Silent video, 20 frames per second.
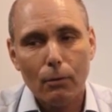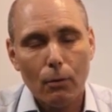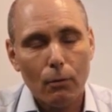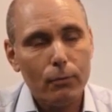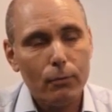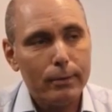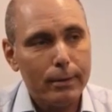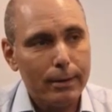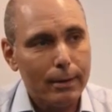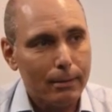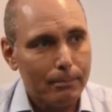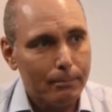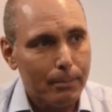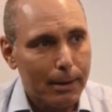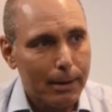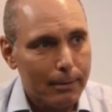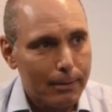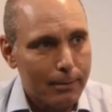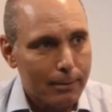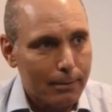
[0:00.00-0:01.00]

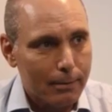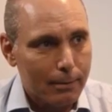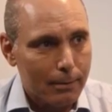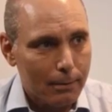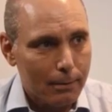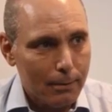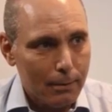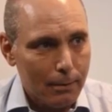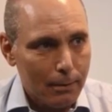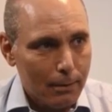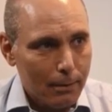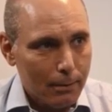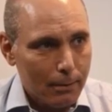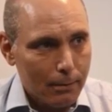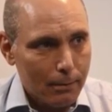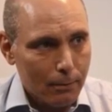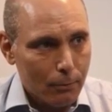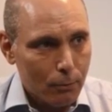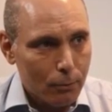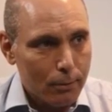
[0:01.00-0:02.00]
OCR-based
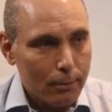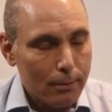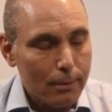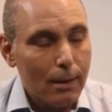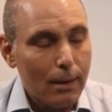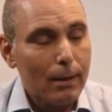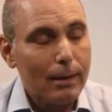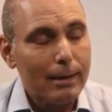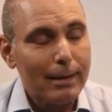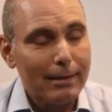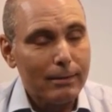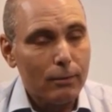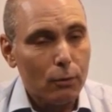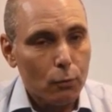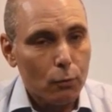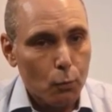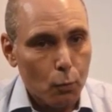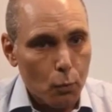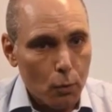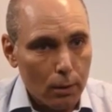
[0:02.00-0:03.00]
solutions does
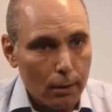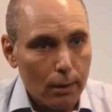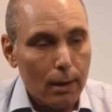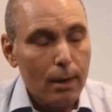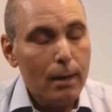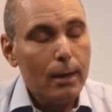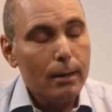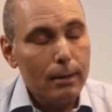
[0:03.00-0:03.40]
not work.